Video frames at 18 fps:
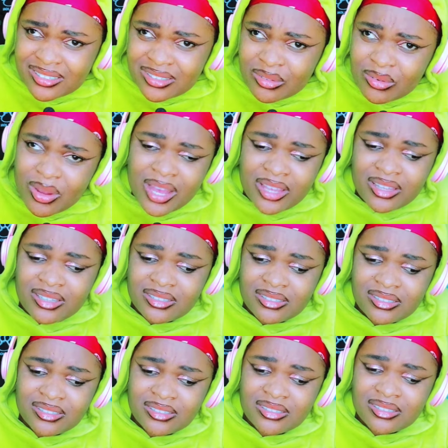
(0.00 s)

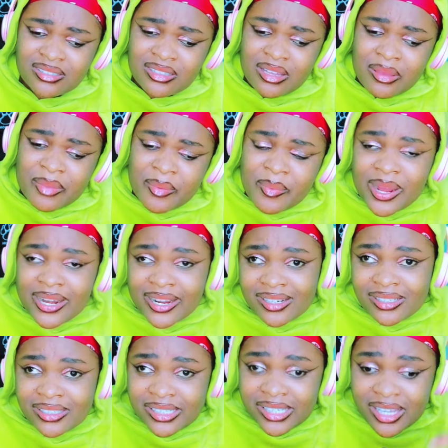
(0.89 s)
People are
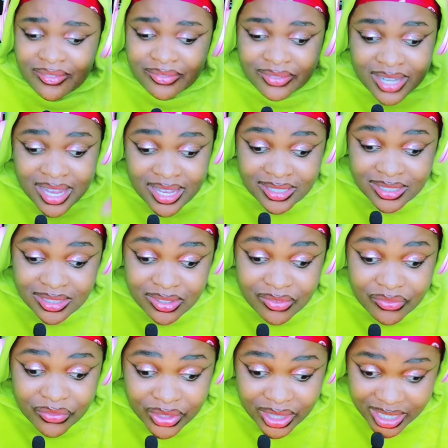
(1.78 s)
holding your flags
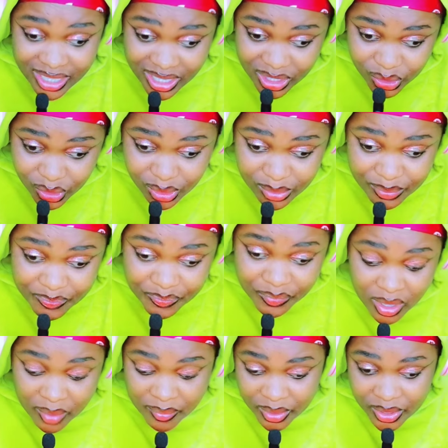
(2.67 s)
for the nation
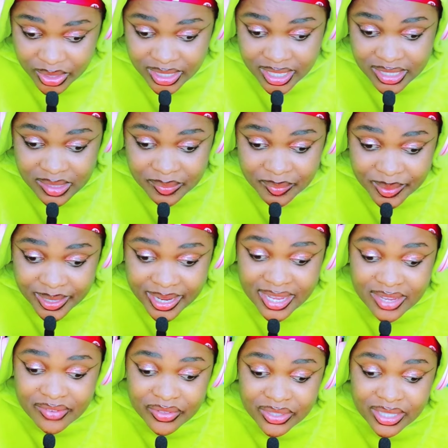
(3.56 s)
because he's
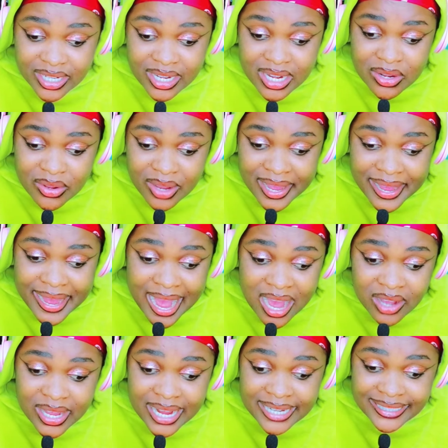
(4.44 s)
praying for the, look at
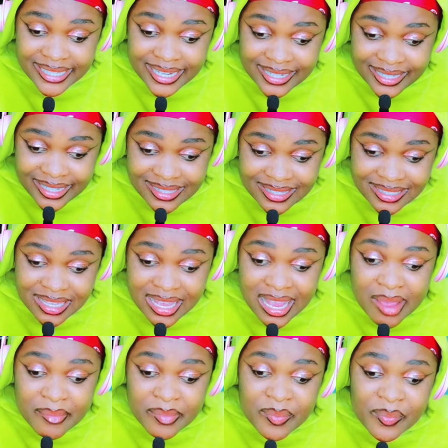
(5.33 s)
how attendance,
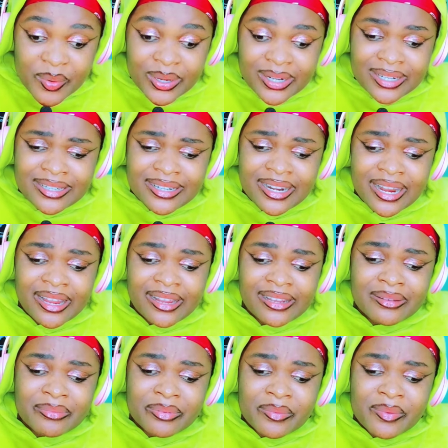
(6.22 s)
people
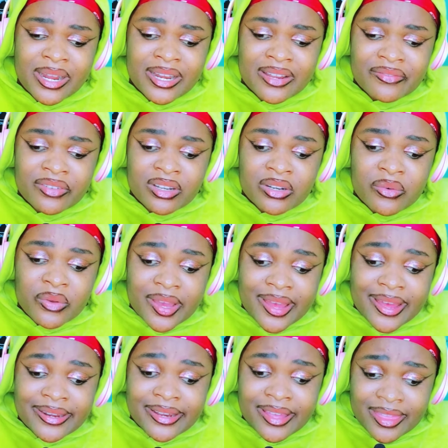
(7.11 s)
are even
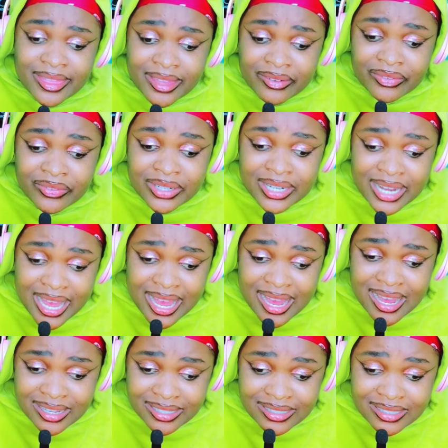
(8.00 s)
wearing the
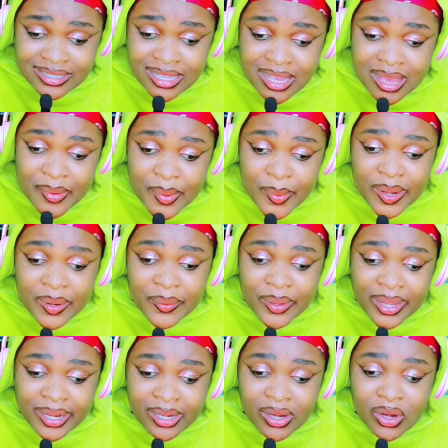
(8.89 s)
flags. People are
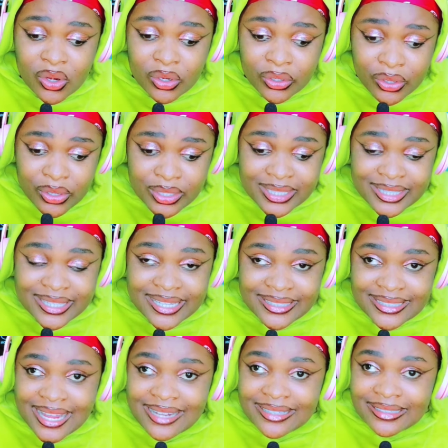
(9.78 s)
wearing clothes
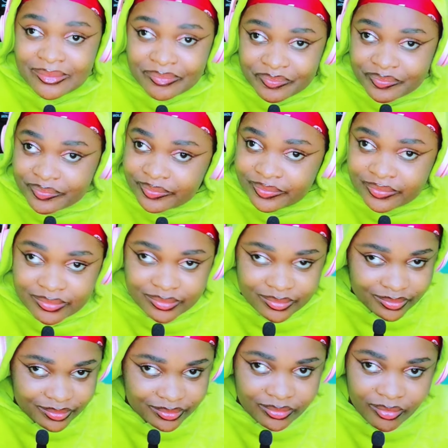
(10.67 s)
that are,
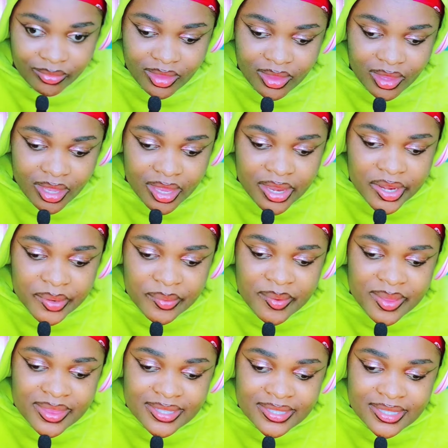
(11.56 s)
and
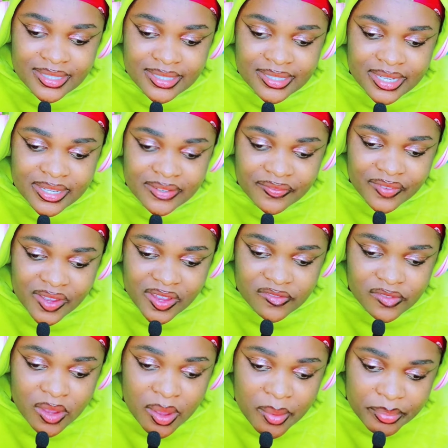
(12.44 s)
remember, this is day
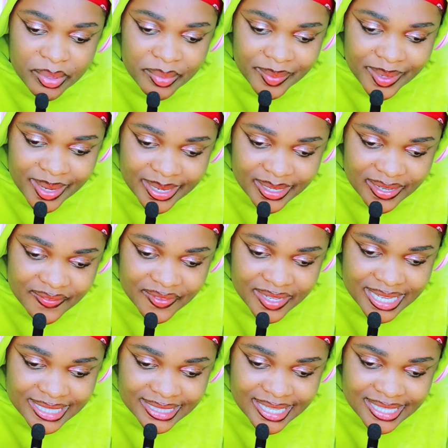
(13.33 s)
5. People arriving
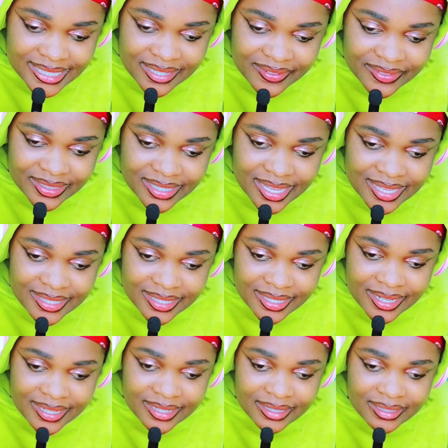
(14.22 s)
at
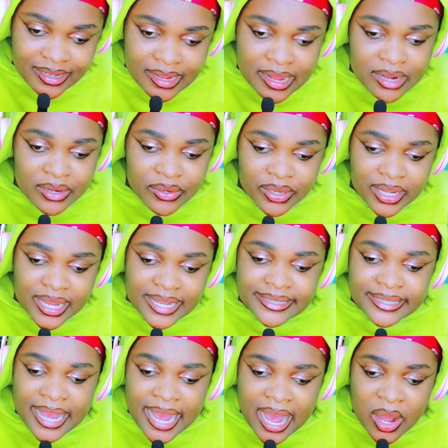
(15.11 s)
Kasarani. Look at
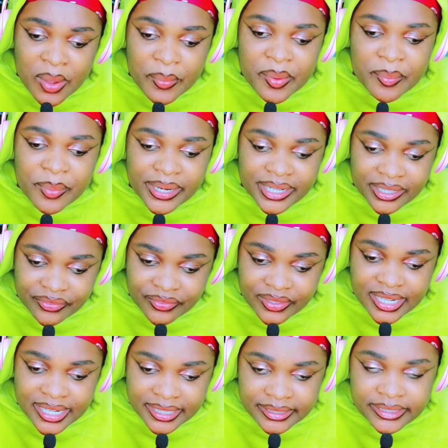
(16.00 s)
how people are
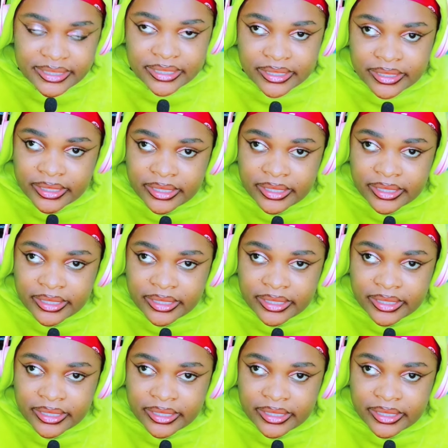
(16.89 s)
flooding.